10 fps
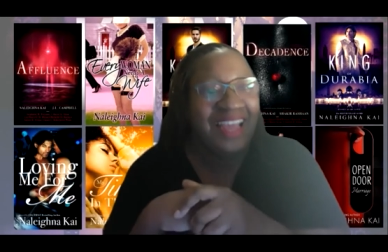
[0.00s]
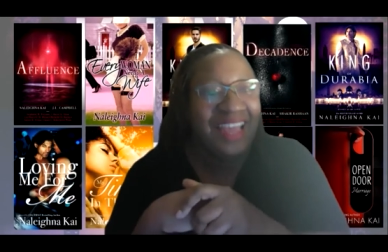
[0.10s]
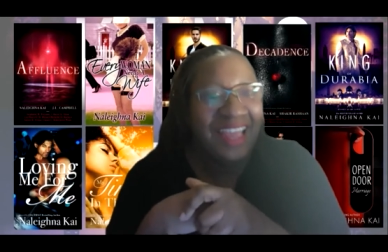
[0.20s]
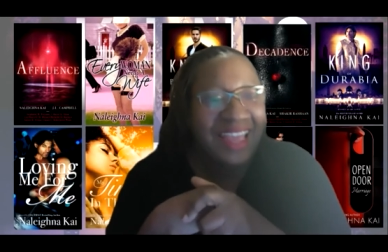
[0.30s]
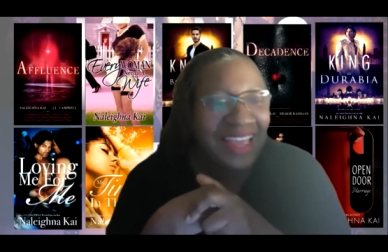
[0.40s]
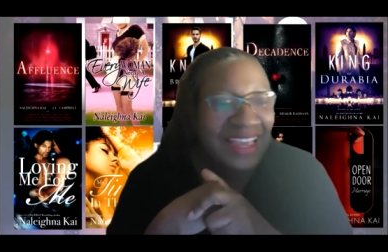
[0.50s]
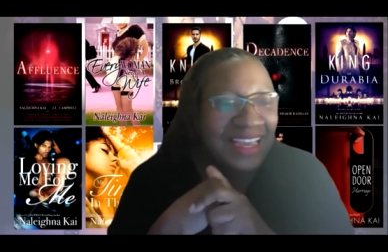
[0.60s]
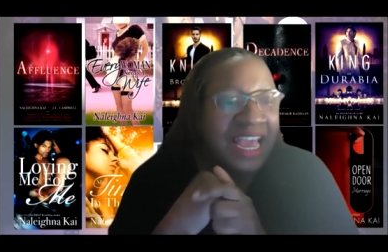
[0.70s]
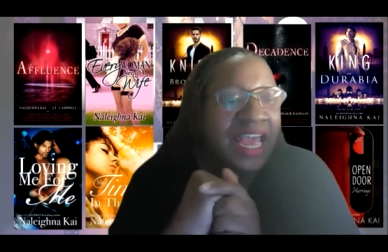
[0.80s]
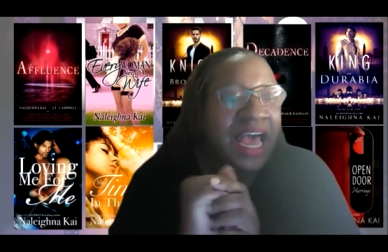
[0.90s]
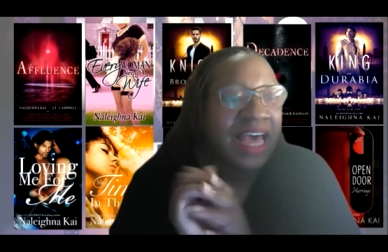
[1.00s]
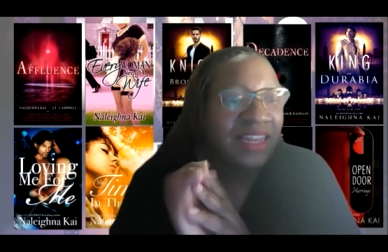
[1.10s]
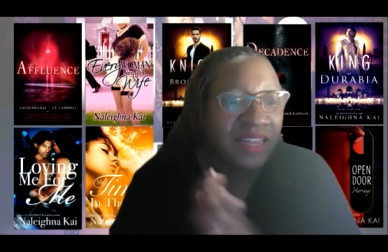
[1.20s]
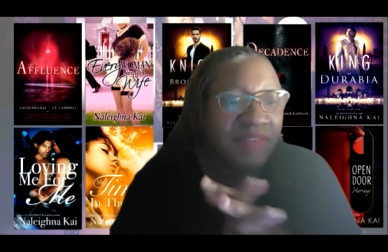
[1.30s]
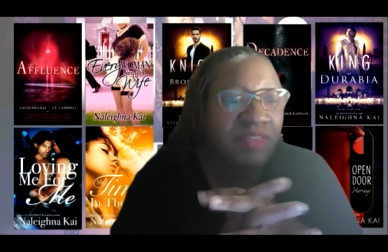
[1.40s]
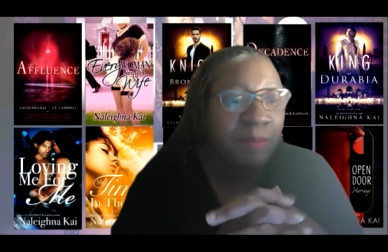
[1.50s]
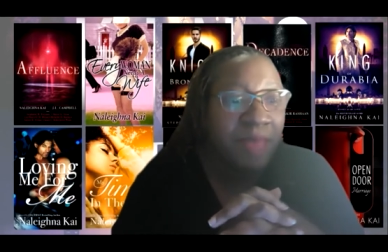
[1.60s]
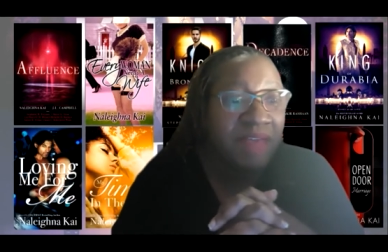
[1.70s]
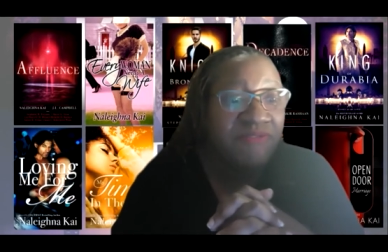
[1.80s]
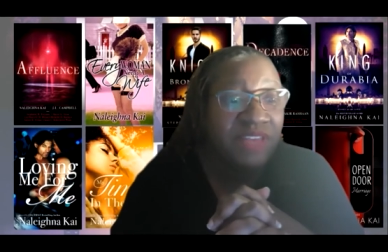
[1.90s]
Hey, I love the
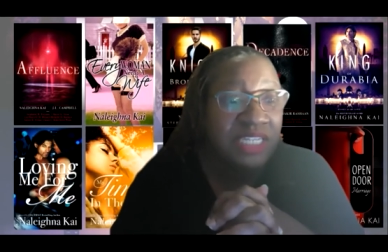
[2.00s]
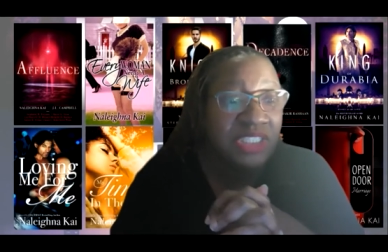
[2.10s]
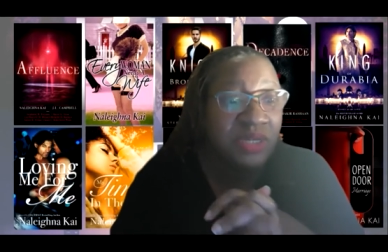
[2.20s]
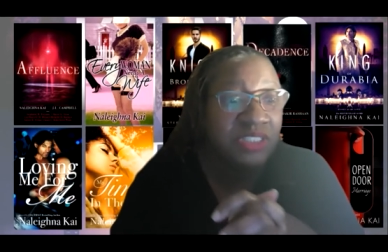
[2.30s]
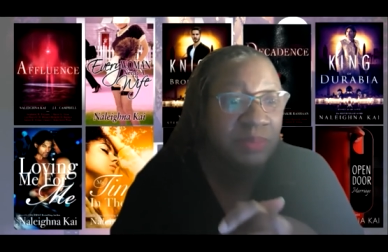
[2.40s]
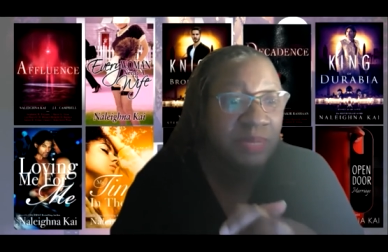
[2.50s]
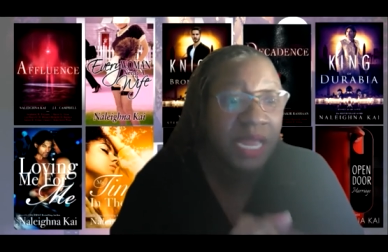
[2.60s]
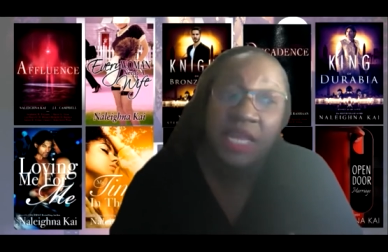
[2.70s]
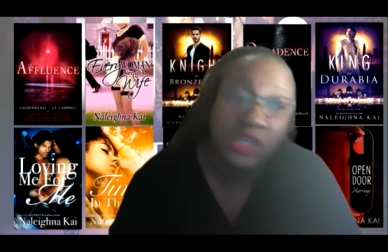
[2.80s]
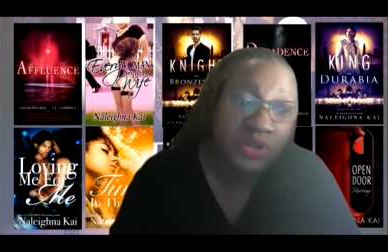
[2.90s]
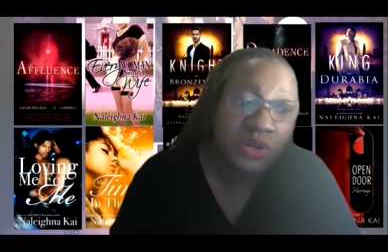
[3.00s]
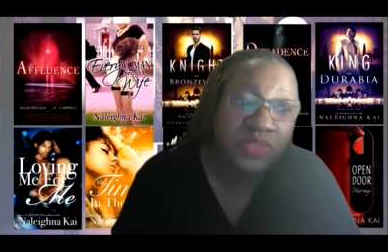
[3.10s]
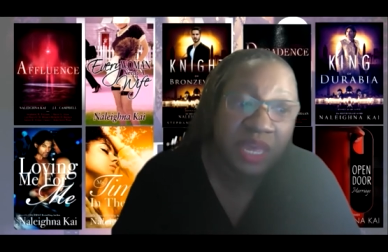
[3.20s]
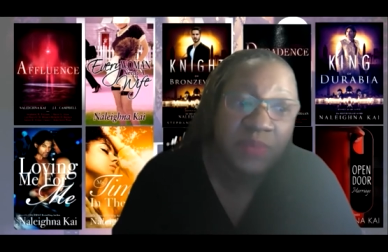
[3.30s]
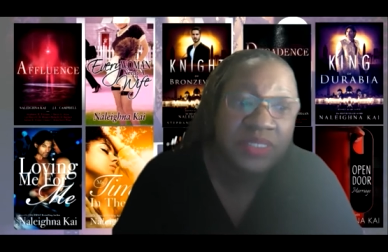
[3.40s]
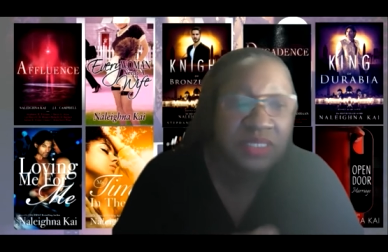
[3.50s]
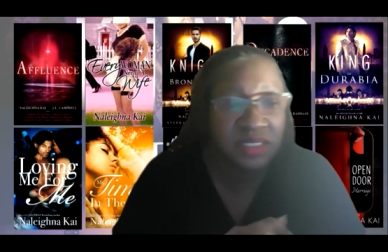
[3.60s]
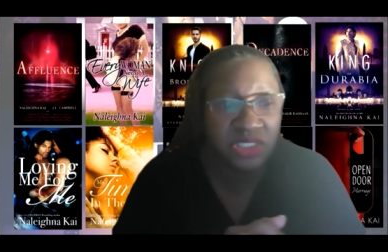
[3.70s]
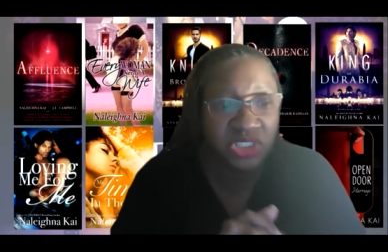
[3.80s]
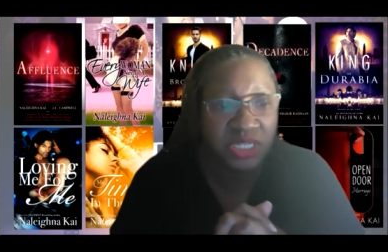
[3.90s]
matte finish on Gemini. You know, that was a
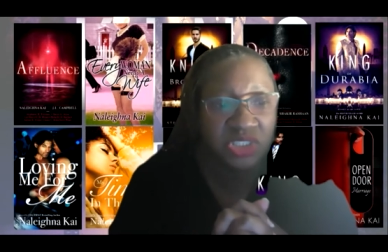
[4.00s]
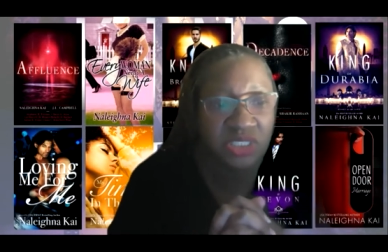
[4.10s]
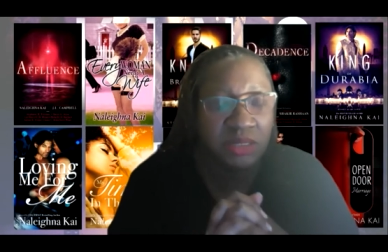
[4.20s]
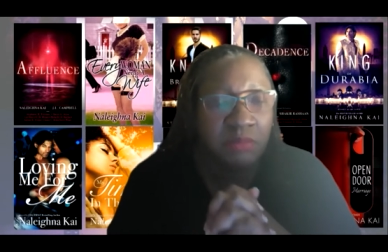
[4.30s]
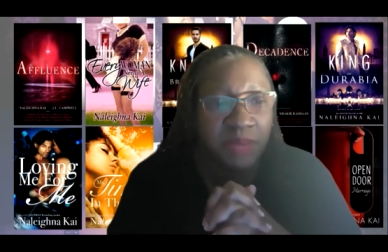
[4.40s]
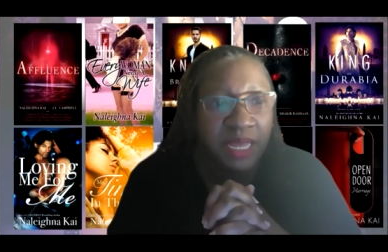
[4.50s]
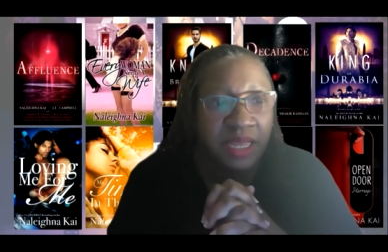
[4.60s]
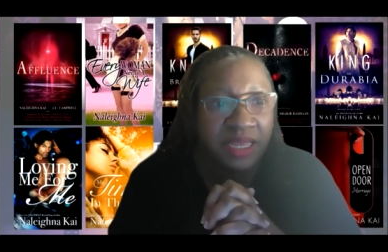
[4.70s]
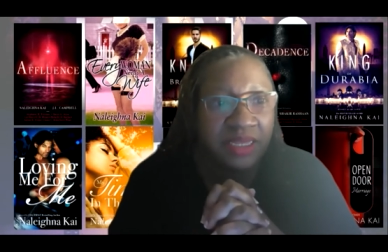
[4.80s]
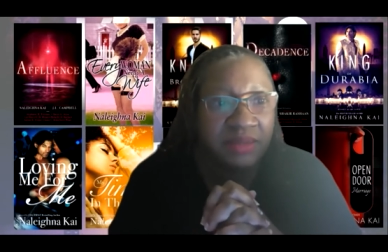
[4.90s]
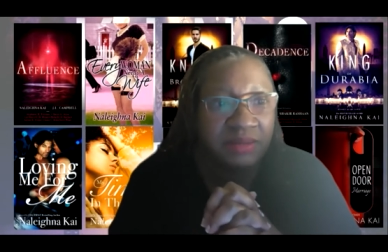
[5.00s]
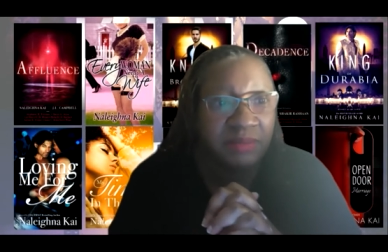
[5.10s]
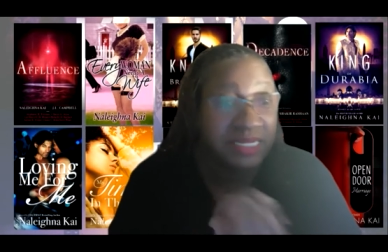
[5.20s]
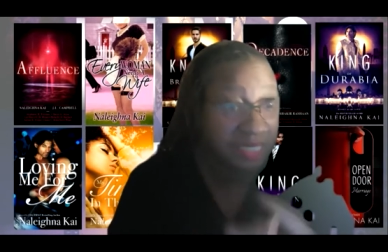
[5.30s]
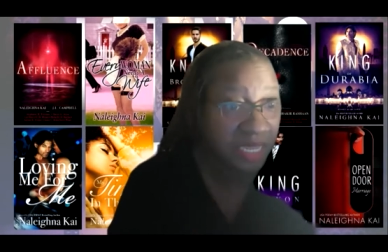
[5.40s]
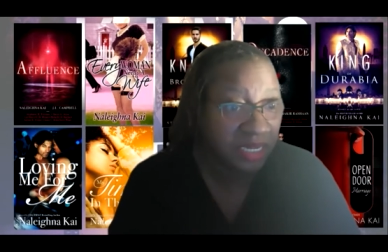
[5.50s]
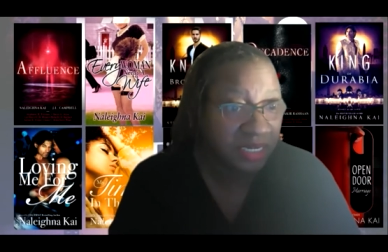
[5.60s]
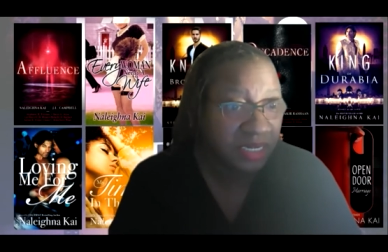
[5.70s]
suggestion by my son.